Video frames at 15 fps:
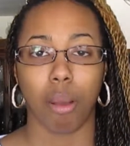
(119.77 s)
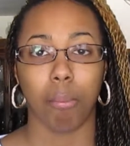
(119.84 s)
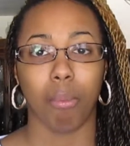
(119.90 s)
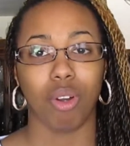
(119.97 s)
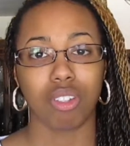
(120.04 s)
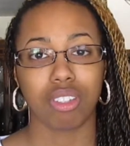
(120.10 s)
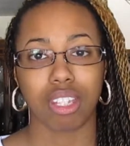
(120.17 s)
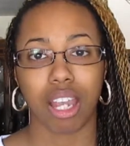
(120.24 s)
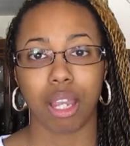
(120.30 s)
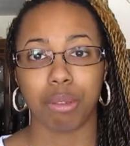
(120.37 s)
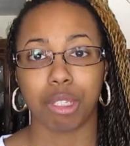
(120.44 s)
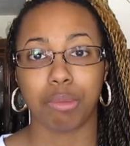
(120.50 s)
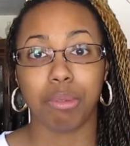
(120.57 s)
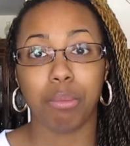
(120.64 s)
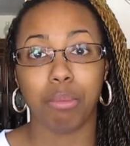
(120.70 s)
Most
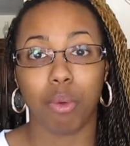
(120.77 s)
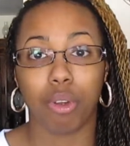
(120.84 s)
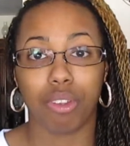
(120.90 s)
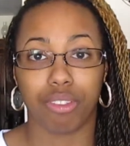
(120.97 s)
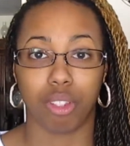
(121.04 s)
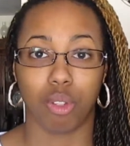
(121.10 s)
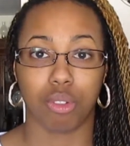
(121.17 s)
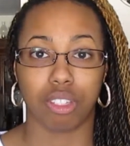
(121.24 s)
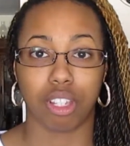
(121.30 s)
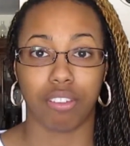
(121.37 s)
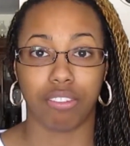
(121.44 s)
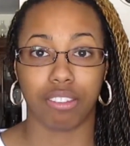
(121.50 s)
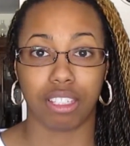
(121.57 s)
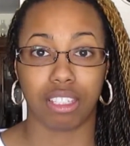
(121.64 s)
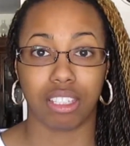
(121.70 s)
times people with low
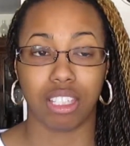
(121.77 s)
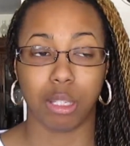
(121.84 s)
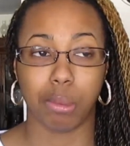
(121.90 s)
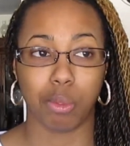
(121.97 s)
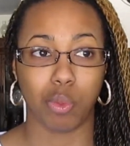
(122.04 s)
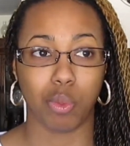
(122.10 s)
self-esteem,